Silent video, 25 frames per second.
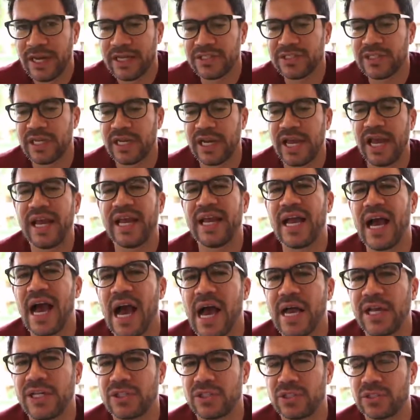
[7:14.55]
and said, hey
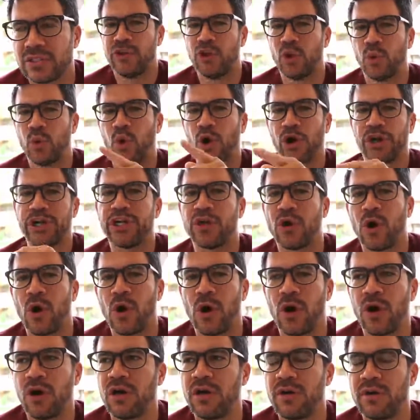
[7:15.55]
guys, you're working
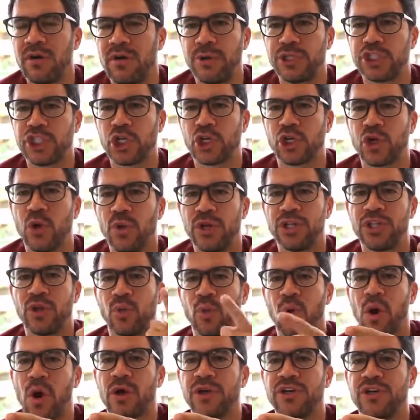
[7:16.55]
hard, but you're going
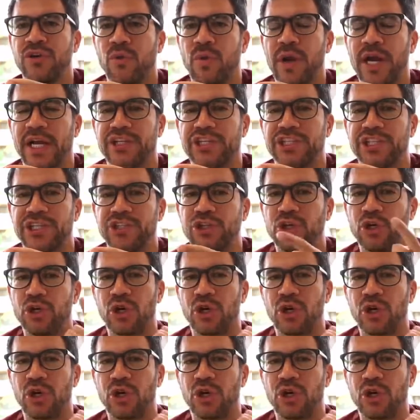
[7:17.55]
the wrong direction.